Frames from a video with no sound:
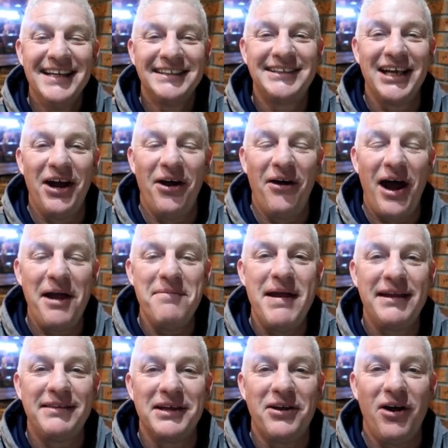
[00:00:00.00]
So I
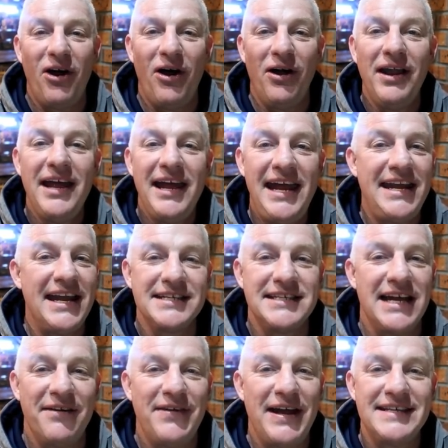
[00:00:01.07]
make the call. He
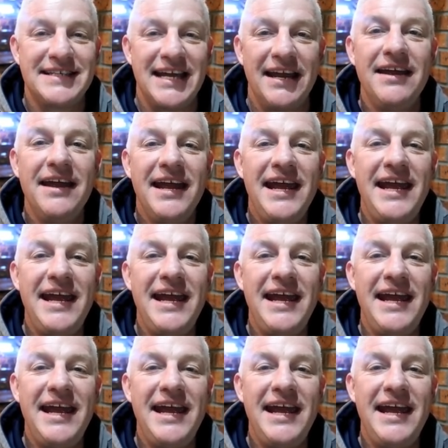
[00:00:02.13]
doesn't have ace, king.